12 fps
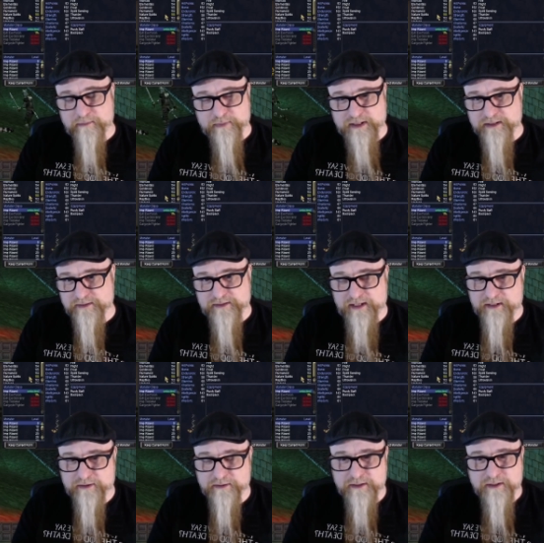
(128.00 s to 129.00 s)
because say
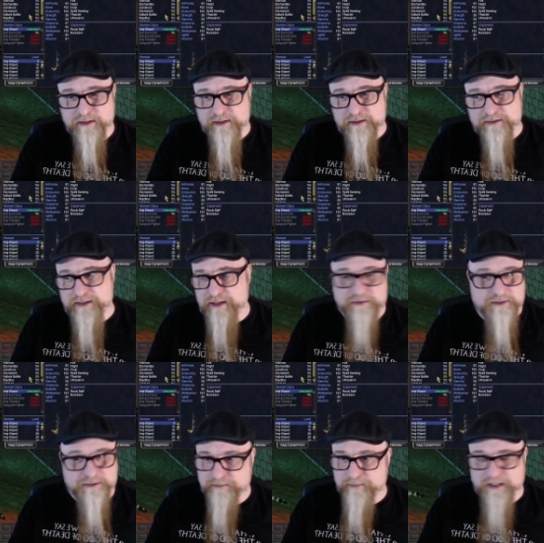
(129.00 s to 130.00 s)
you're
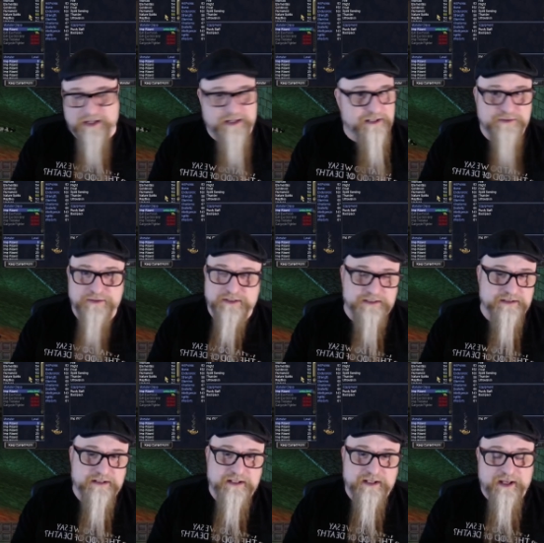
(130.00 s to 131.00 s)
level 100
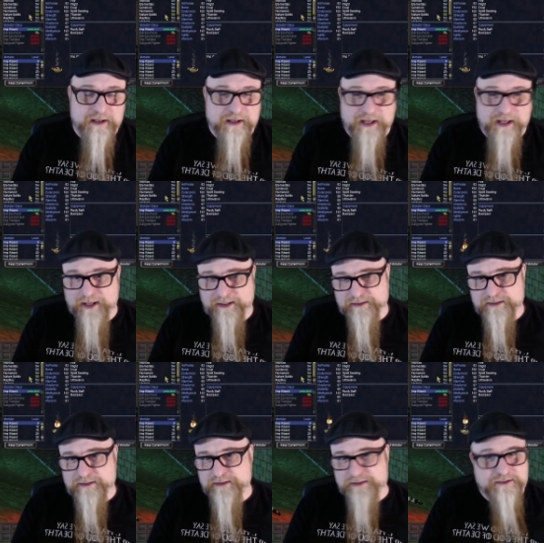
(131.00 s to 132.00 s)
and
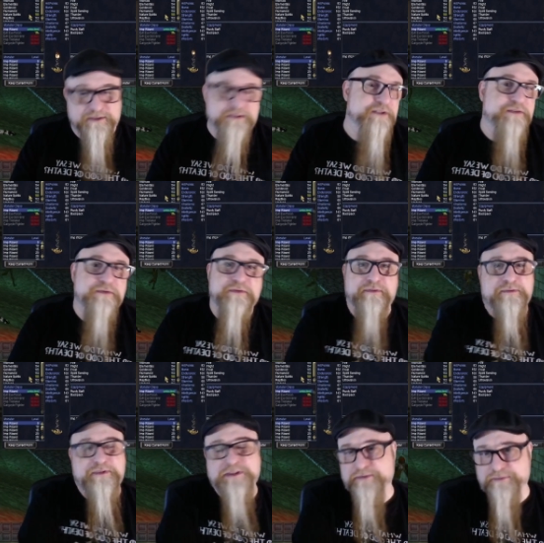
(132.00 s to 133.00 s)
your new fr
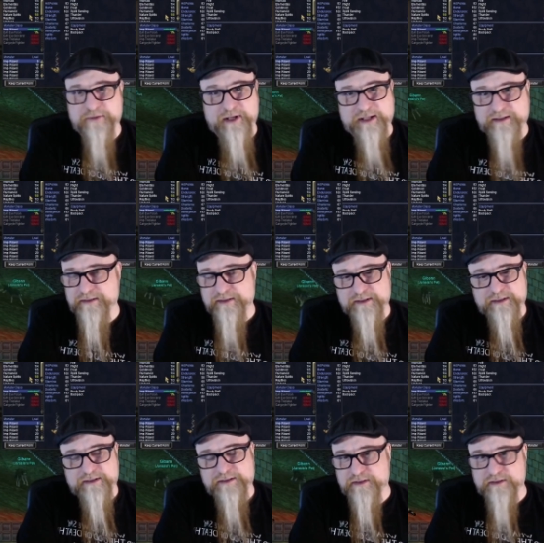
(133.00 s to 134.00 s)
your friend
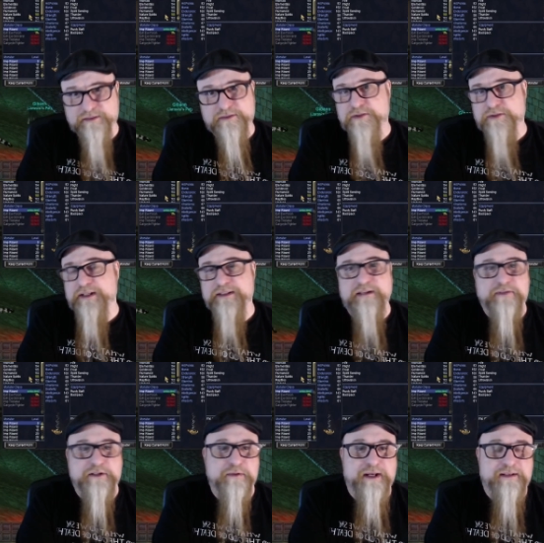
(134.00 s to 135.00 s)
just joined
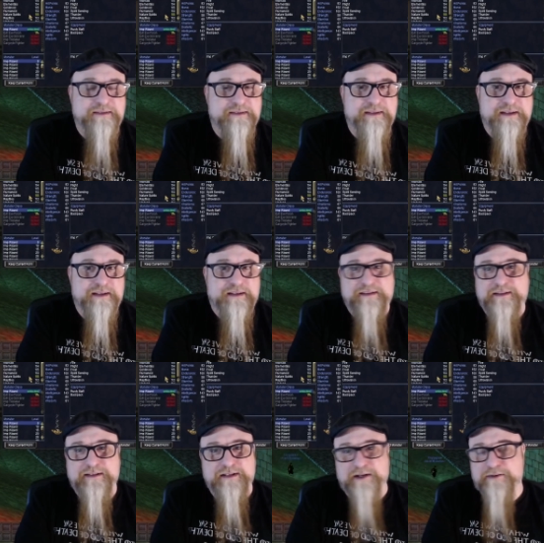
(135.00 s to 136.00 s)
EverQuest,
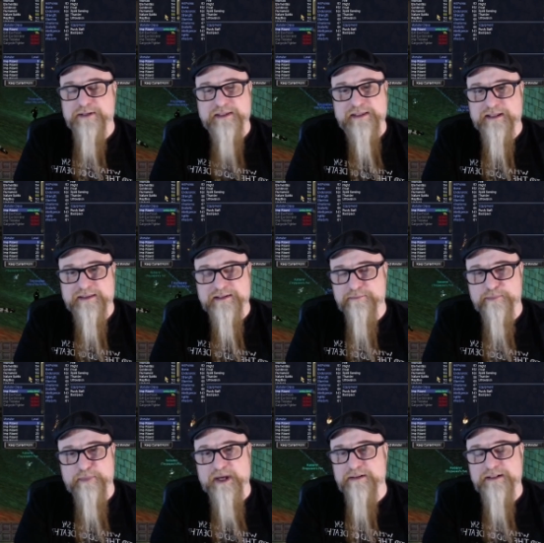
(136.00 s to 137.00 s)
you know, and, and they're
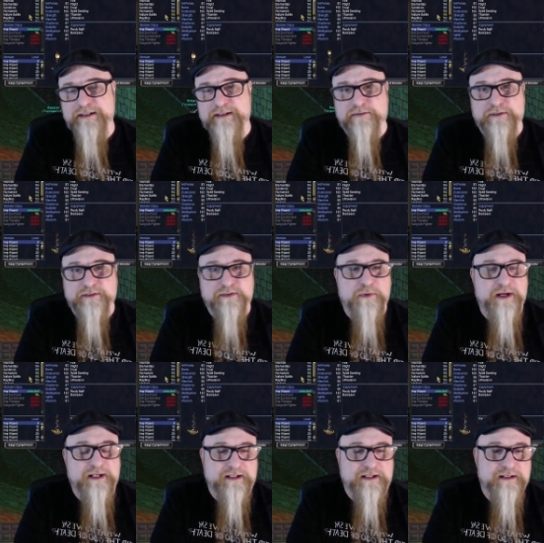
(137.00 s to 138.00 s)
barely level
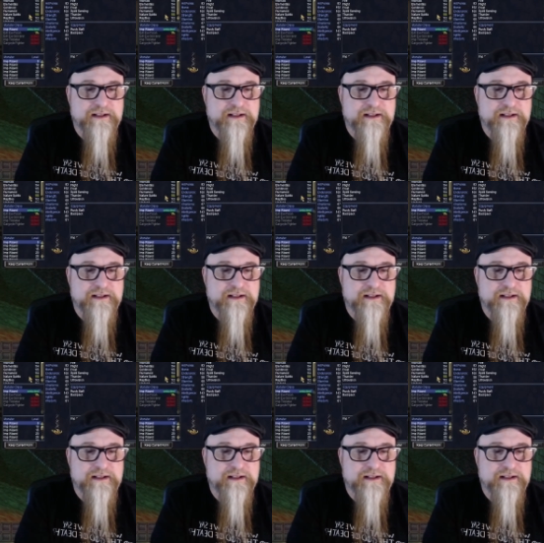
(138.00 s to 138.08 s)
20,